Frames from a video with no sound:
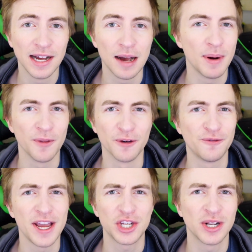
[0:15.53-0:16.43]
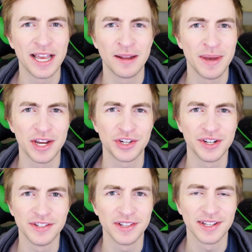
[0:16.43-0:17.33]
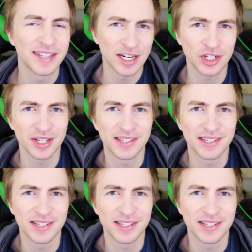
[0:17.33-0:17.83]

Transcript: about the facial animations and essentially